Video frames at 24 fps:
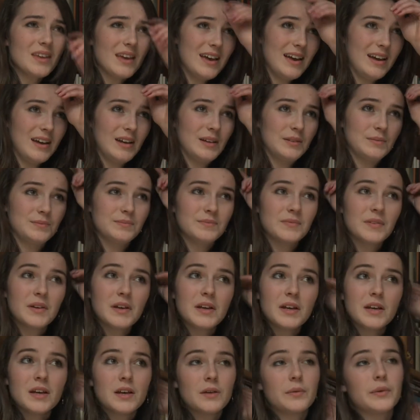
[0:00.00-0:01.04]

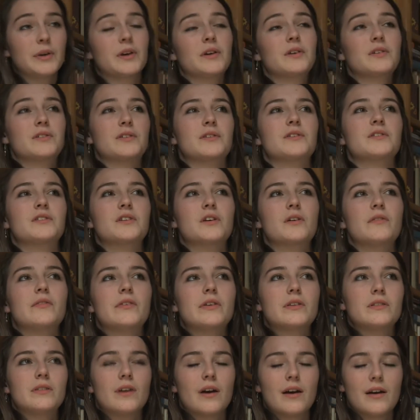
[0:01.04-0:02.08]
We also
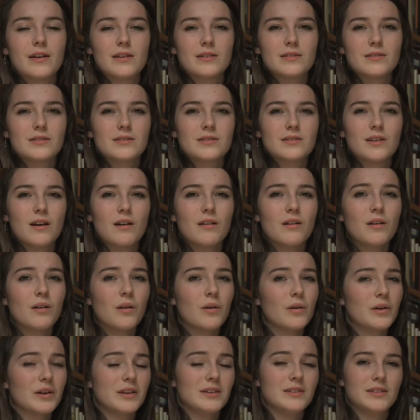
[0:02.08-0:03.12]
discovered that it's a
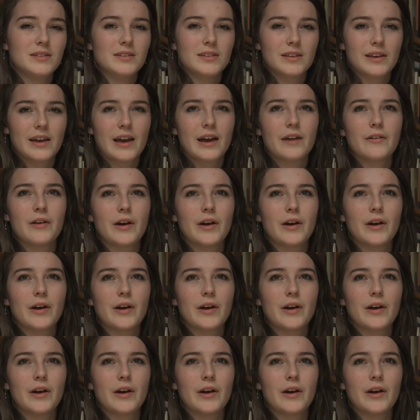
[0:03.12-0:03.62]
lot easier to get